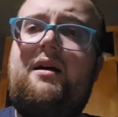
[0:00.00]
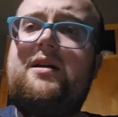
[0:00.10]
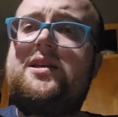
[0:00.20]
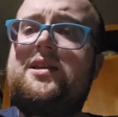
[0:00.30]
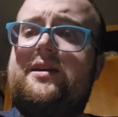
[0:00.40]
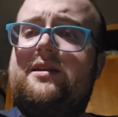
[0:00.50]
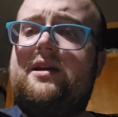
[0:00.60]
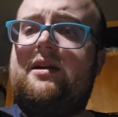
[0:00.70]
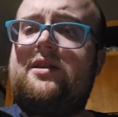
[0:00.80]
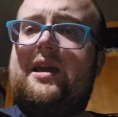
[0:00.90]
Honestly,
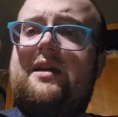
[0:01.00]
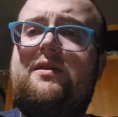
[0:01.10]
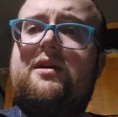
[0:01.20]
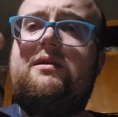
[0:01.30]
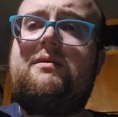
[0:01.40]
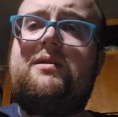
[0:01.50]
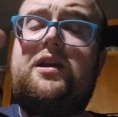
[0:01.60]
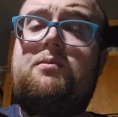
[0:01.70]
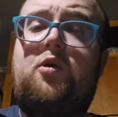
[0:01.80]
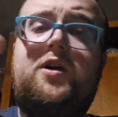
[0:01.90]
not like any of
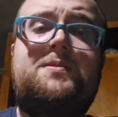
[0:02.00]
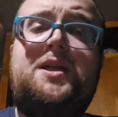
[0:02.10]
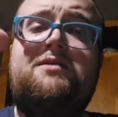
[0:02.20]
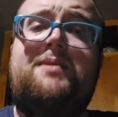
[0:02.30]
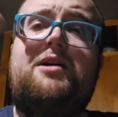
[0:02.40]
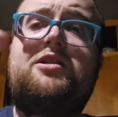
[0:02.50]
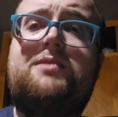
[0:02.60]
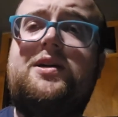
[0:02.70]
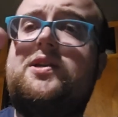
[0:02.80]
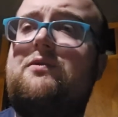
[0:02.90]
the more expensive
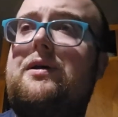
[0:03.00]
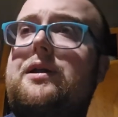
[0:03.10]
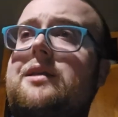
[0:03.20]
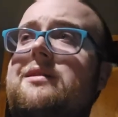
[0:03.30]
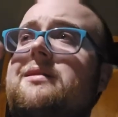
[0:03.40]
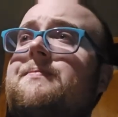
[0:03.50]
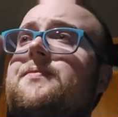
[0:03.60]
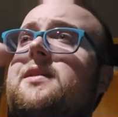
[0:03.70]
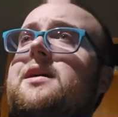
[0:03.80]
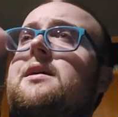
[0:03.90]
powders mix in well either.
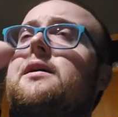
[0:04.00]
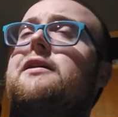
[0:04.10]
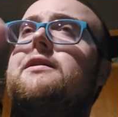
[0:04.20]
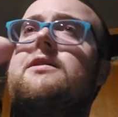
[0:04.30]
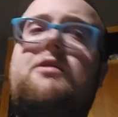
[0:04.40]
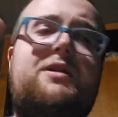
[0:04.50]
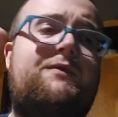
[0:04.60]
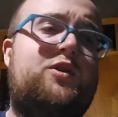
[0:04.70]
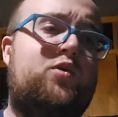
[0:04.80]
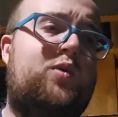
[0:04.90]
The only
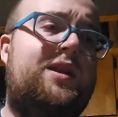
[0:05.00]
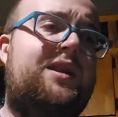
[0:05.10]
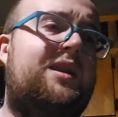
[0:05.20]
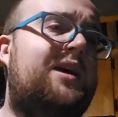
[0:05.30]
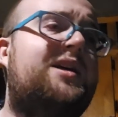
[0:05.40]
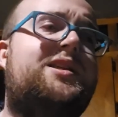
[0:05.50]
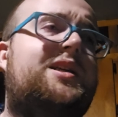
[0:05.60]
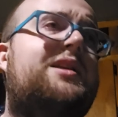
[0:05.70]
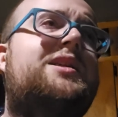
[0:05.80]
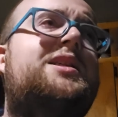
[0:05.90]
difference between
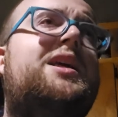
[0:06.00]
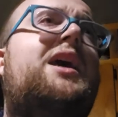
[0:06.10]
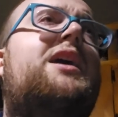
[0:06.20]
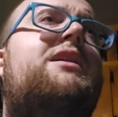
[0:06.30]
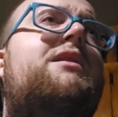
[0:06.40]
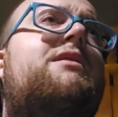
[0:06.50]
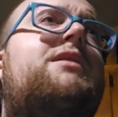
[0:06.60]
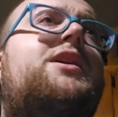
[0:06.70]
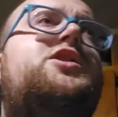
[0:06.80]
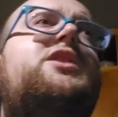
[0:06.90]
this and, say,
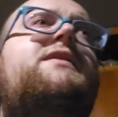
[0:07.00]
your